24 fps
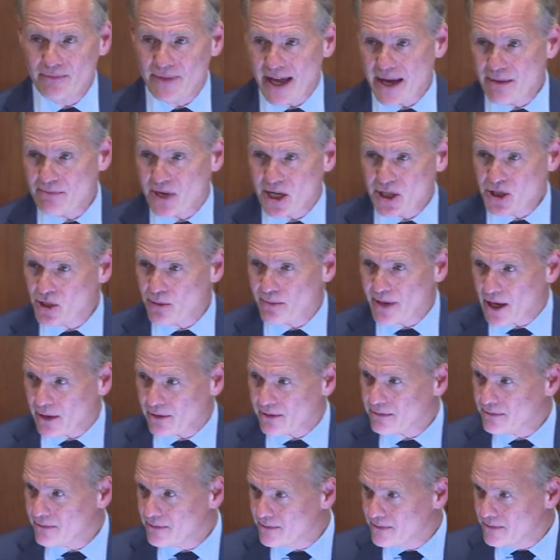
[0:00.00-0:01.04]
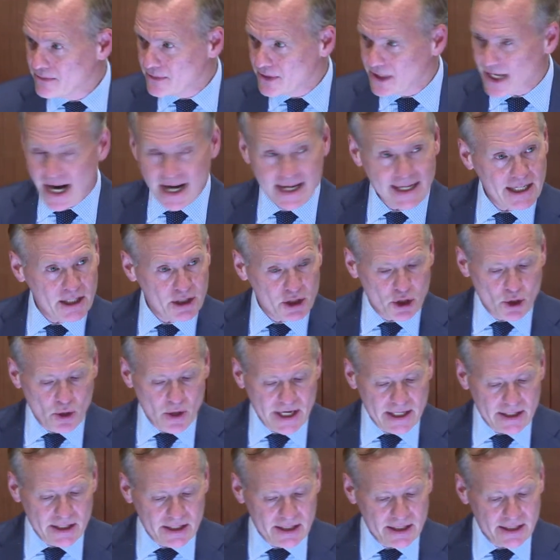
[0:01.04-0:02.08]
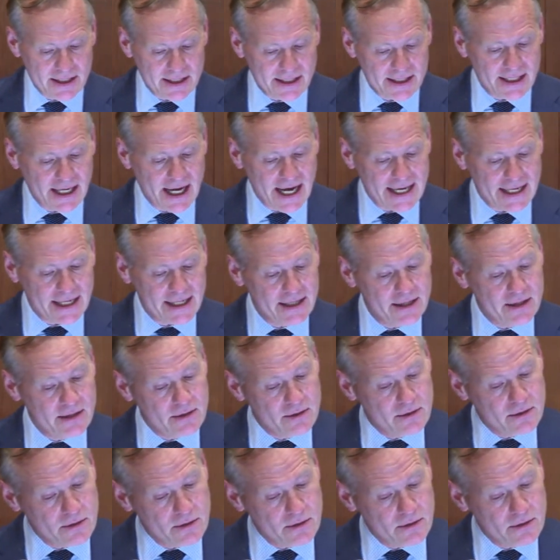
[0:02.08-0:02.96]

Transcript: that much about dining choice decided